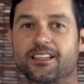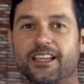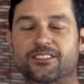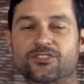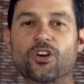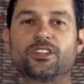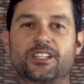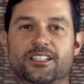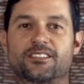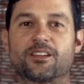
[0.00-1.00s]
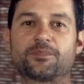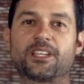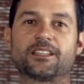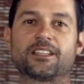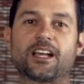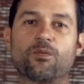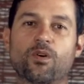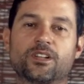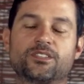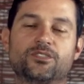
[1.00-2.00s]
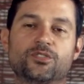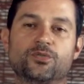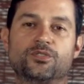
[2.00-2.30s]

It started as something that I wanted to do